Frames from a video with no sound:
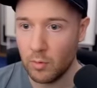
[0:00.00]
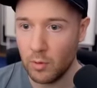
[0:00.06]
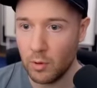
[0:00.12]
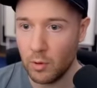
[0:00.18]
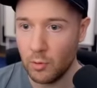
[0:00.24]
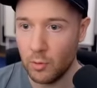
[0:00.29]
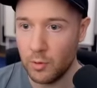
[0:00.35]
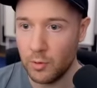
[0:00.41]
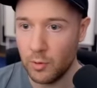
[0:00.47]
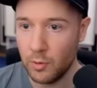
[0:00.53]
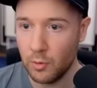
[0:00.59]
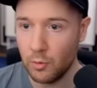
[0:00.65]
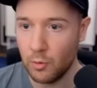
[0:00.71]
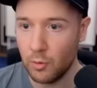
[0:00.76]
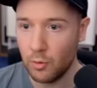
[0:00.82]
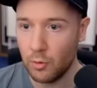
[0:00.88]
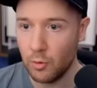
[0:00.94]
Go on.
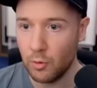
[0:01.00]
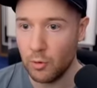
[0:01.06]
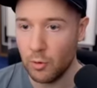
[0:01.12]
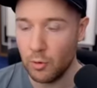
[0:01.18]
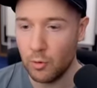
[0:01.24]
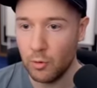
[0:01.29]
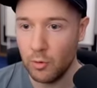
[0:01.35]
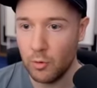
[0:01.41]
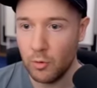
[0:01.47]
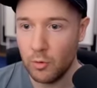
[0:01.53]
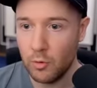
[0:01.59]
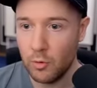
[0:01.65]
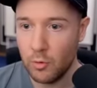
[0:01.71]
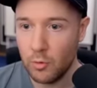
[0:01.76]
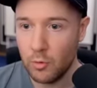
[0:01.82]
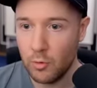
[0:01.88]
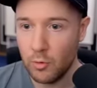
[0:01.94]
Go.
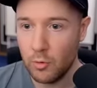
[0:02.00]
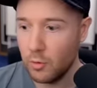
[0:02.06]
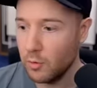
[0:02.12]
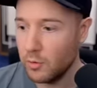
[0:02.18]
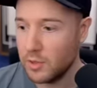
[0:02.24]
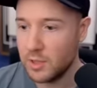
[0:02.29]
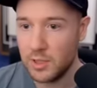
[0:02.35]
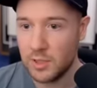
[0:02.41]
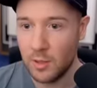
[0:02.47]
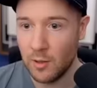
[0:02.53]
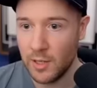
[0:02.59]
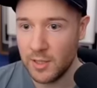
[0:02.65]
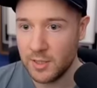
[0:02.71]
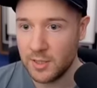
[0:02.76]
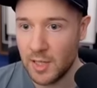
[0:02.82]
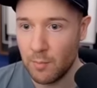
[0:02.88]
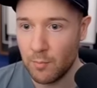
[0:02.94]
This is
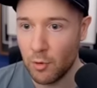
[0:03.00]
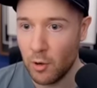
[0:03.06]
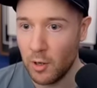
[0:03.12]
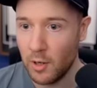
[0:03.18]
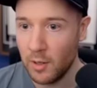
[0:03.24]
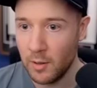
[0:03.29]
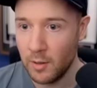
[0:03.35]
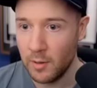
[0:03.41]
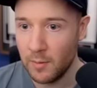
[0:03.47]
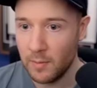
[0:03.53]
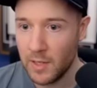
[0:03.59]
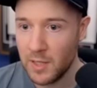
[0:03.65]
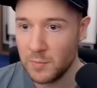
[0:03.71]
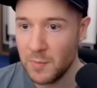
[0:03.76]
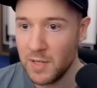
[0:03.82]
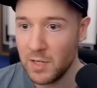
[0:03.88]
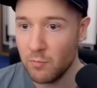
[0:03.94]
nice. Zambrotta.
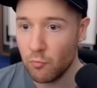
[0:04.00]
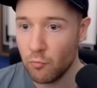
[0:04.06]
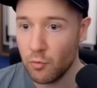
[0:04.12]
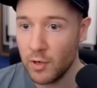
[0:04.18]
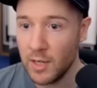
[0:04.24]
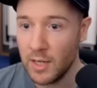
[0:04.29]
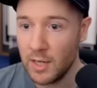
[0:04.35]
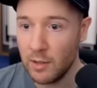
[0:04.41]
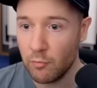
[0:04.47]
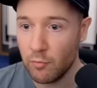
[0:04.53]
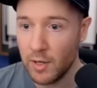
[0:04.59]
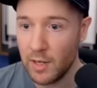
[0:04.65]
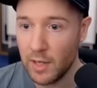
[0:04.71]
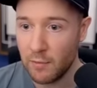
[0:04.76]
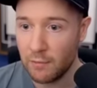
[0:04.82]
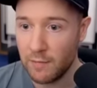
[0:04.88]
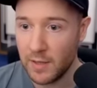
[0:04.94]
He's been really,
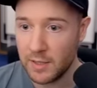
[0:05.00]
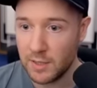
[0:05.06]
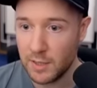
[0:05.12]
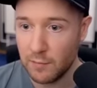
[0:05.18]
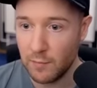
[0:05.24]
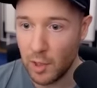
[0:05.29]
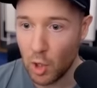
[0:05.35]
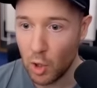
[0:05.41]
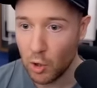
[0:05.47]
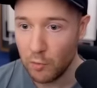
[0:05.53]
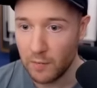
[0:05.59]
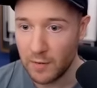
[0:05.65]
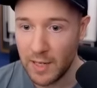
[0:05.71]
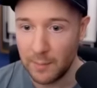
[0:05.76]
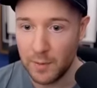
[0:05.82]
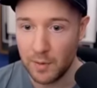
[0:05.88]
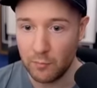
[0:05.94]
really effective, like,
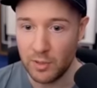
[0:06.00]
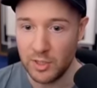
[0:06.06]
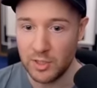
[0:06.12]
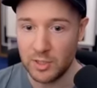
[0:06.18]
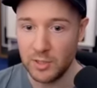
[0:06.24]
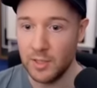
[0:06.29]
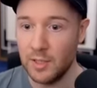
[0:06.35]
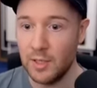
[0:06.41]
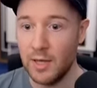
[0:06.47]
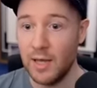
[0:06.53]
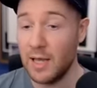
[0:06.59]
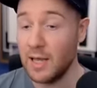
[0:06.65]
overlapping recently.